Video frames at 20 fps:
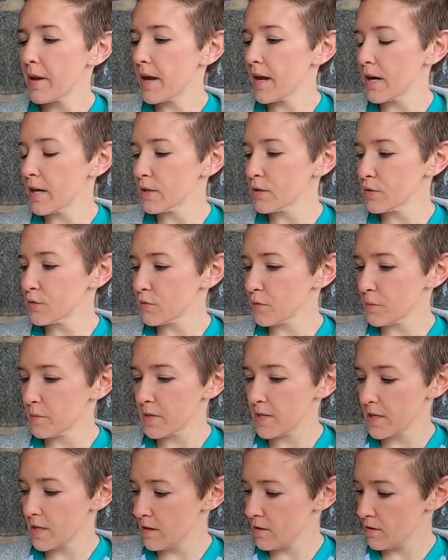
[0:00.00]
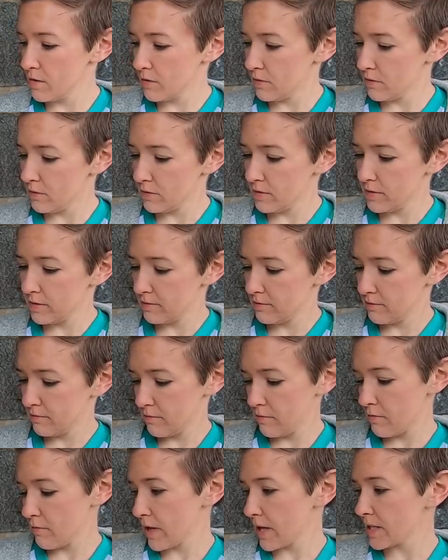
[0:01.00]
hairs from ears.
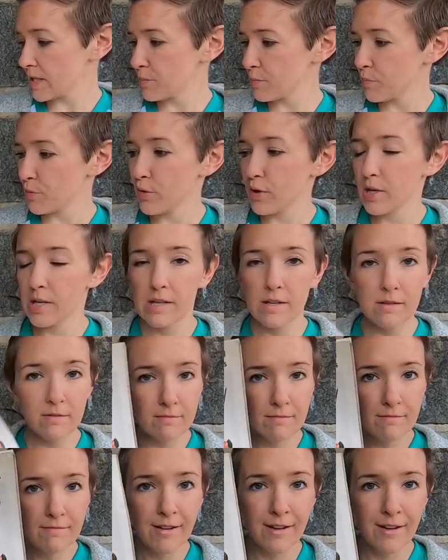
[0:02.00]
Oh, that's pretty.